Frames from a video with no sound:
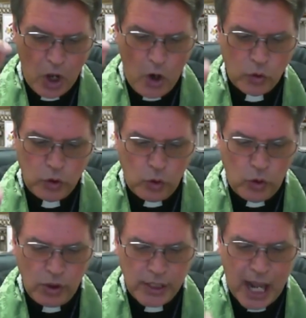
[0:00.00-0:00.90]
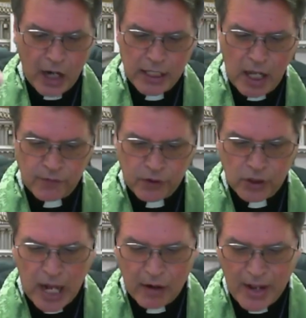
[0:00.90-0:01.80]
O Lord, our governor,
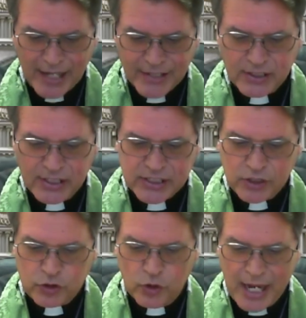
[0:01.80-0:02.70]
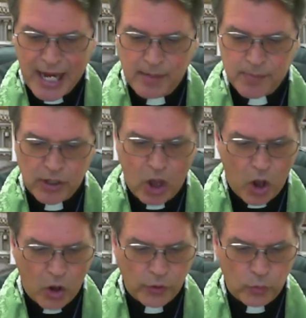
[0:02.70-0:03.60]
how excellent is your name in
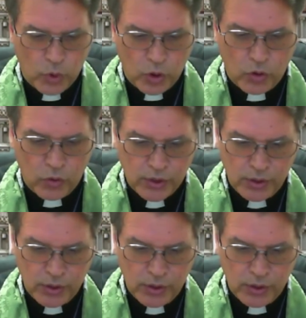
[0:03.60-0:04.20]
all the world.